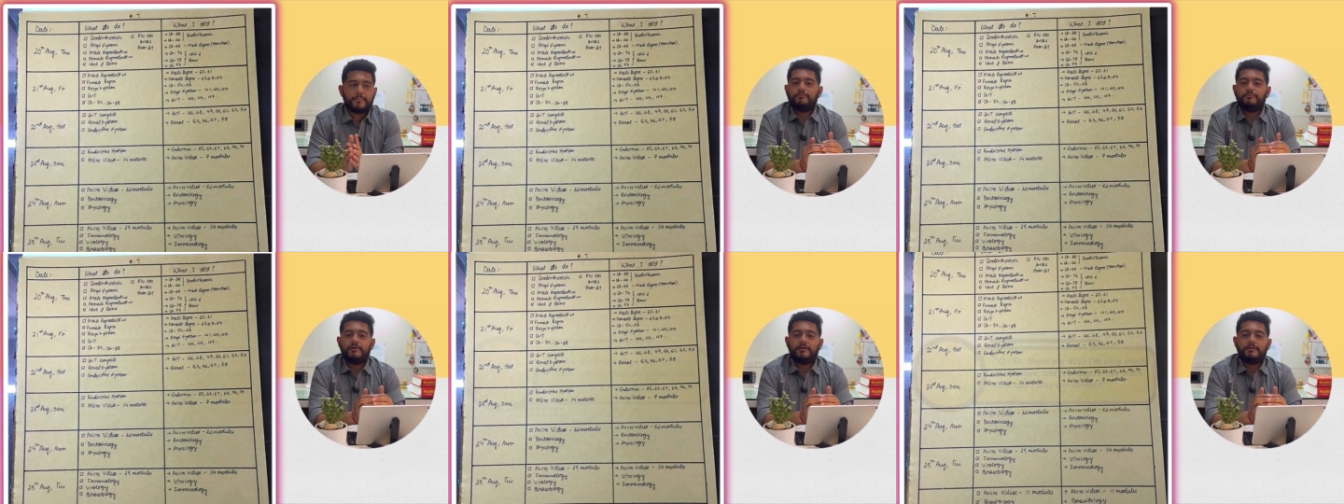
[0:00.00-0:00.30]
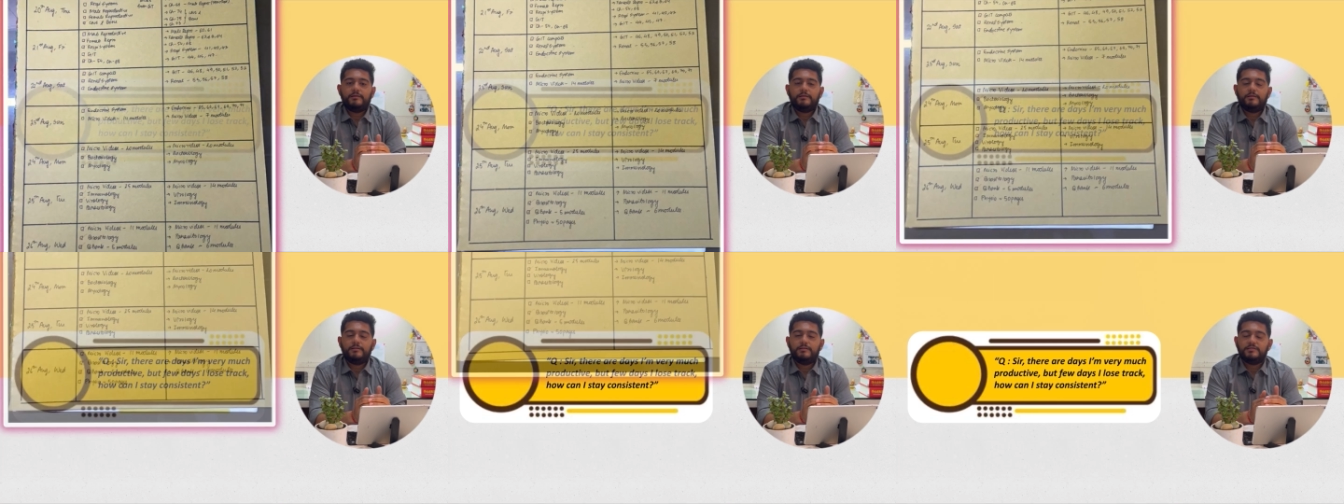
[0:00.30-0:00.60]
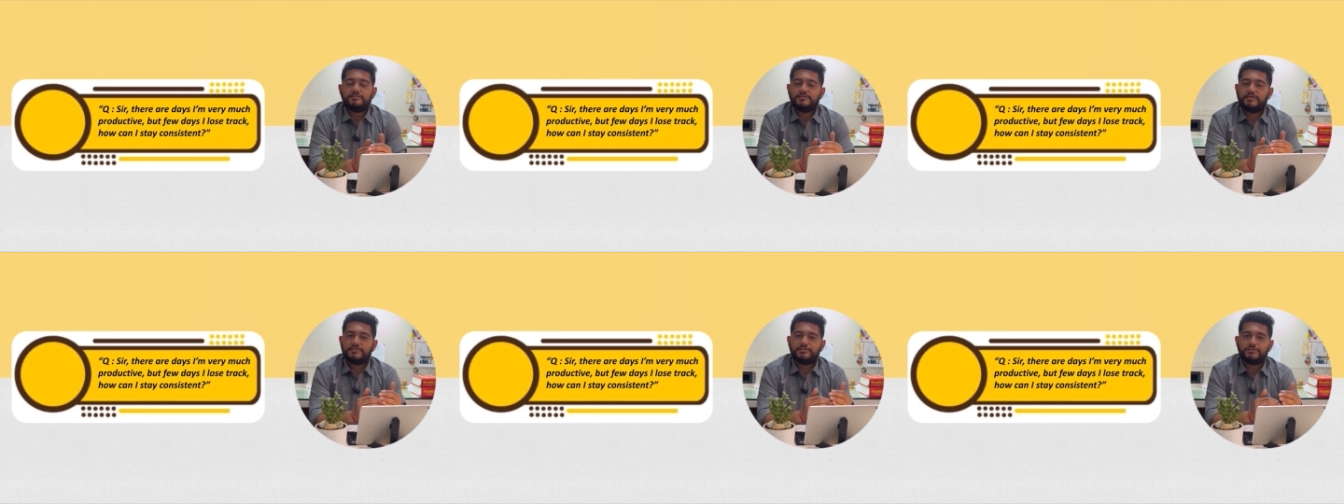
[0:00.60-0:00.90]
Where in
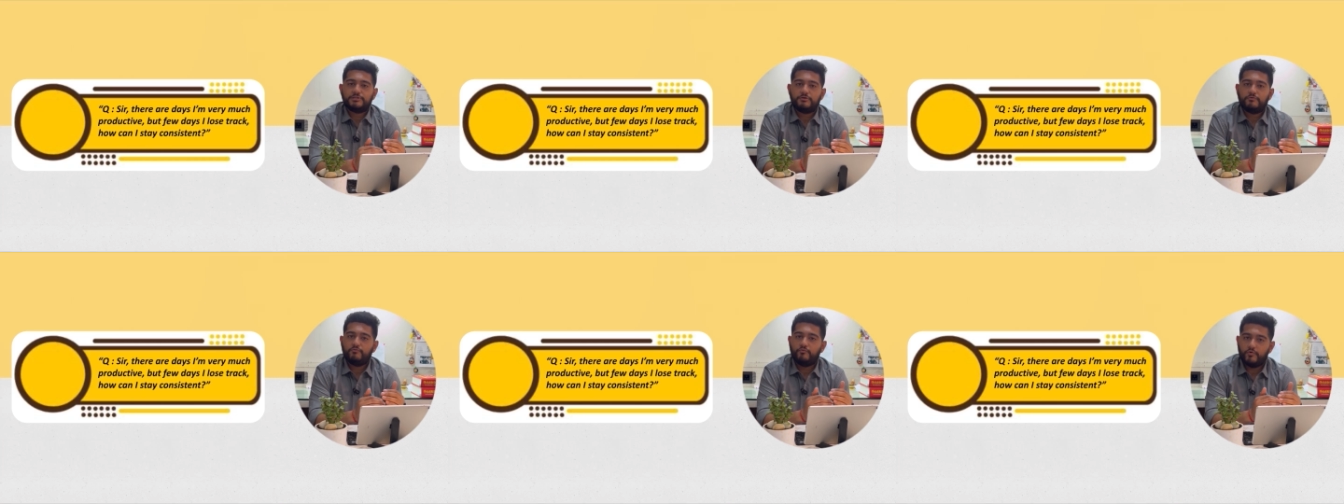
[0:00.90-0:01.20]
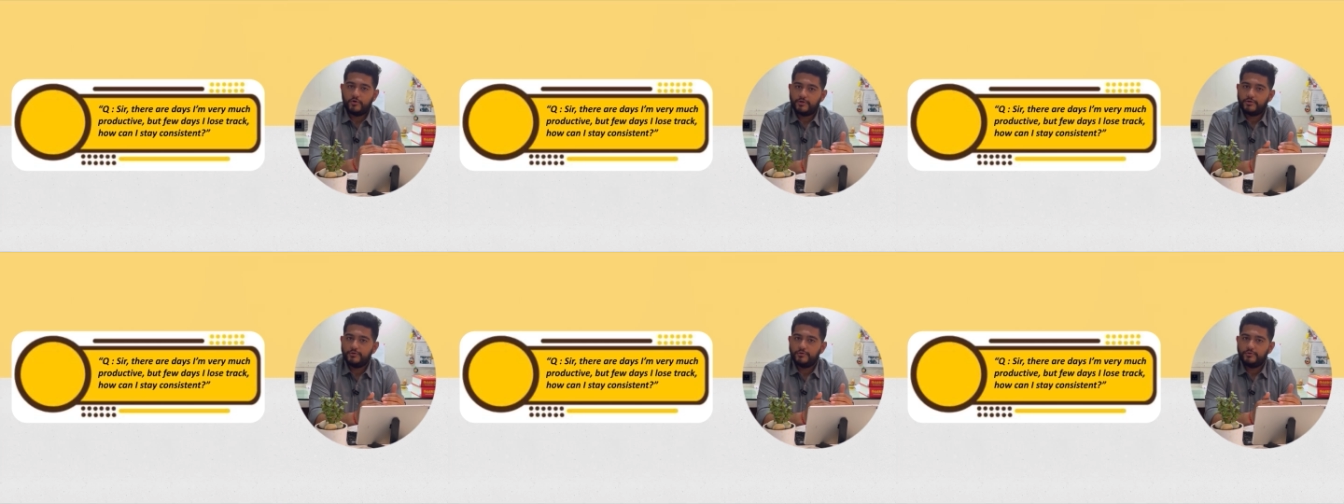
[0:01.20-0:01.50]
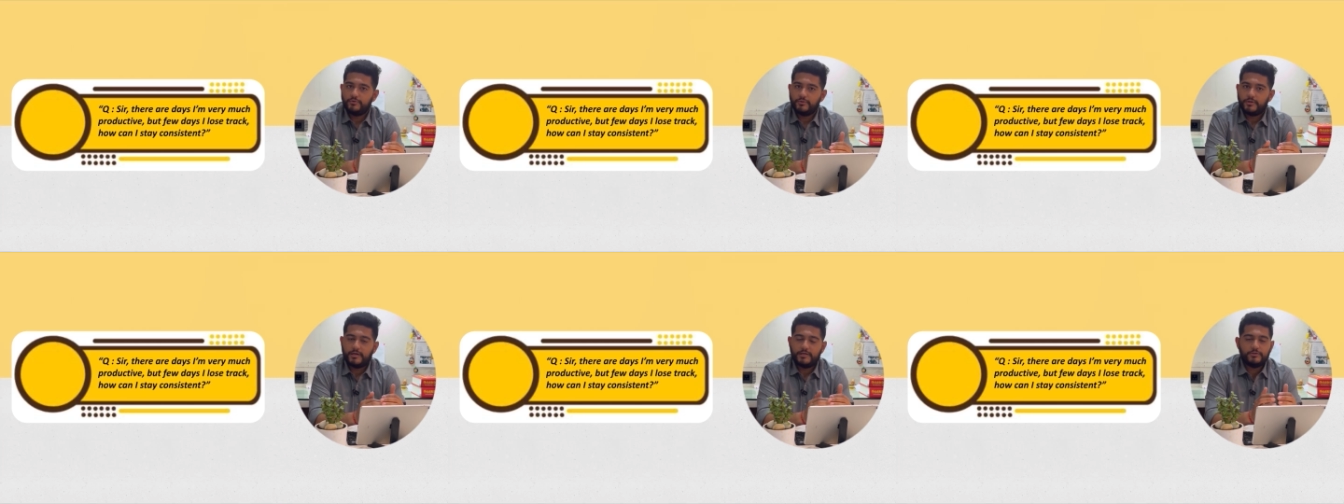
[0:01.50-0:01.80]
the section of what to
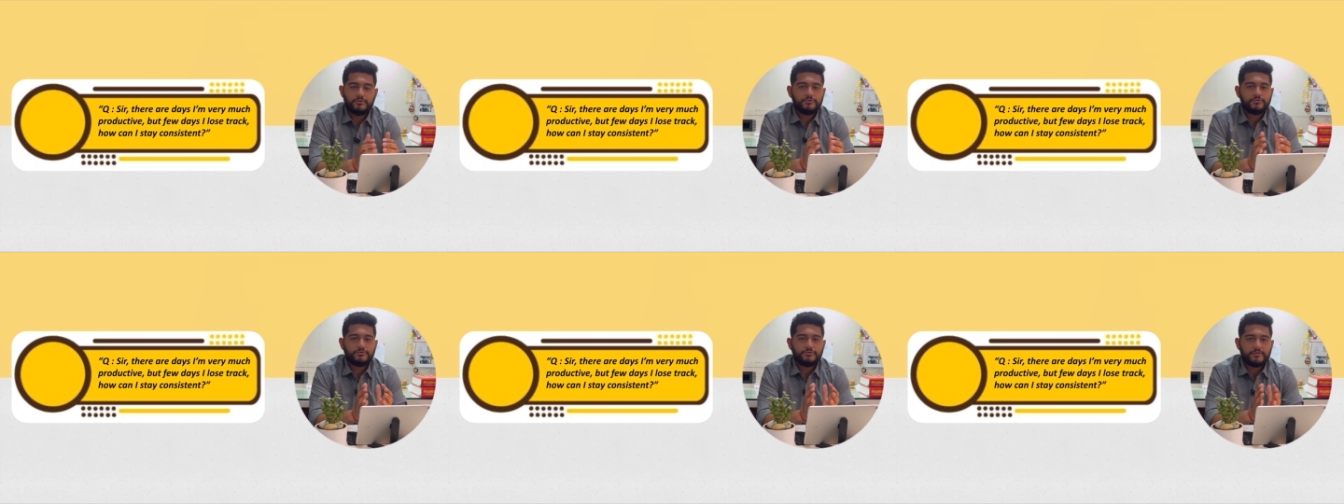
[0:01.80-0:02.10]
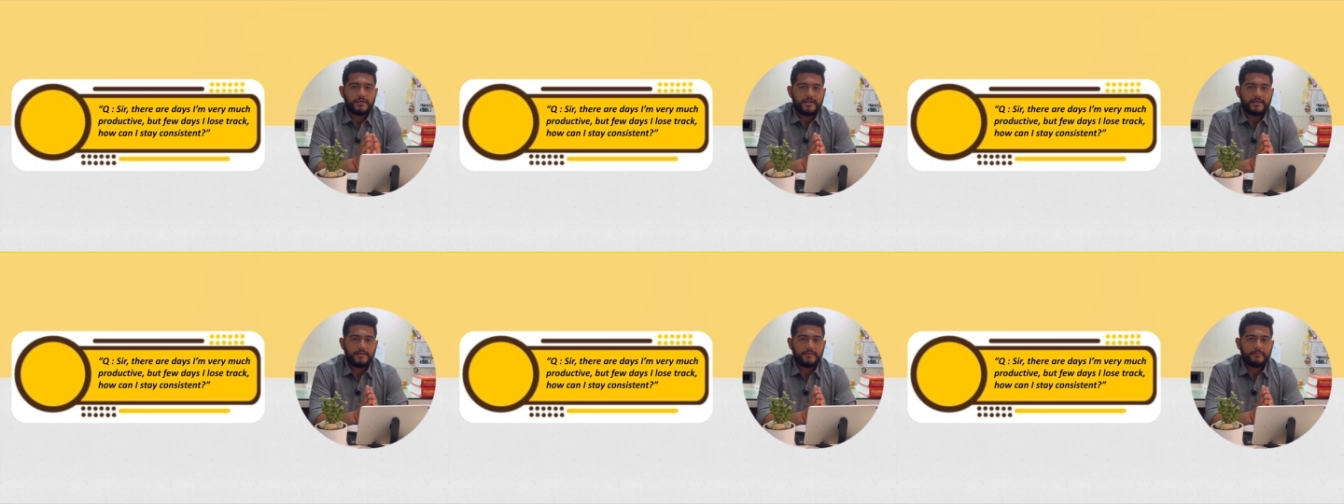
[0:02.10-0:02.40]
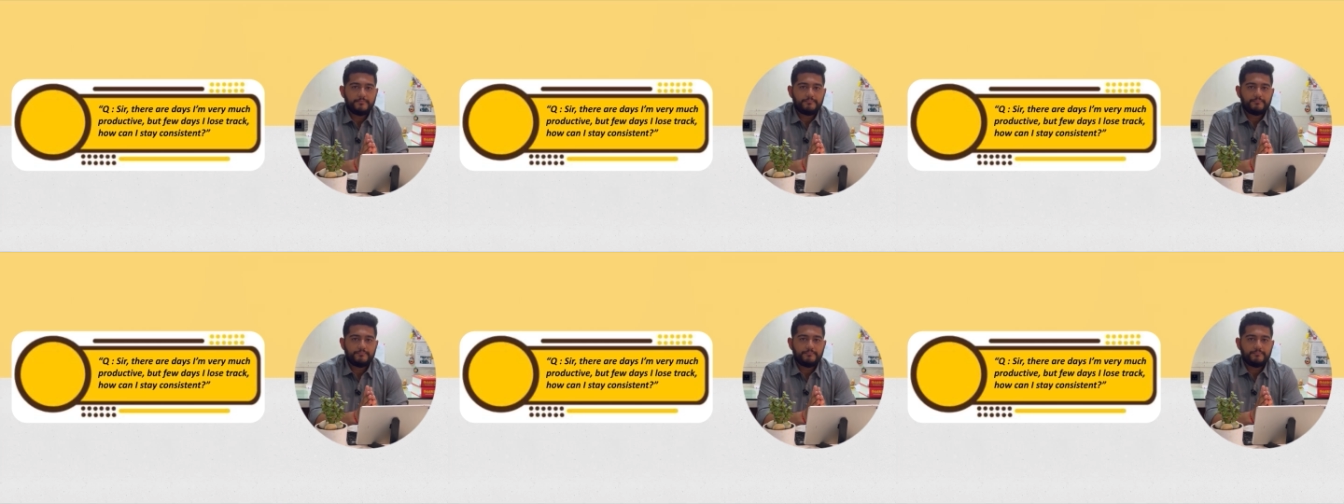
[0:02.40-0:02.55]
do, I used to write